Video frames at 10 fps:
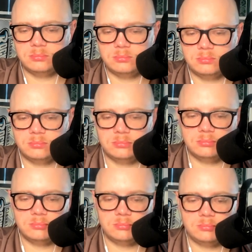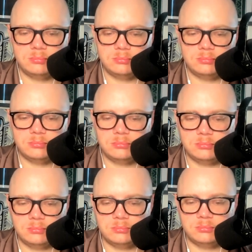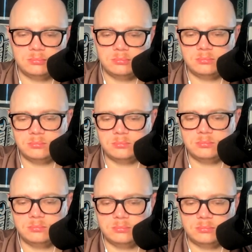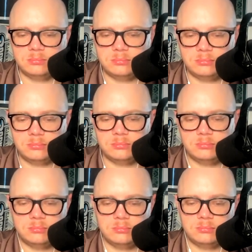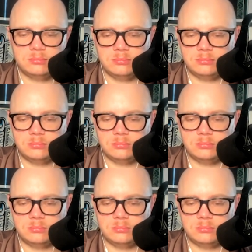The person shown says nothing.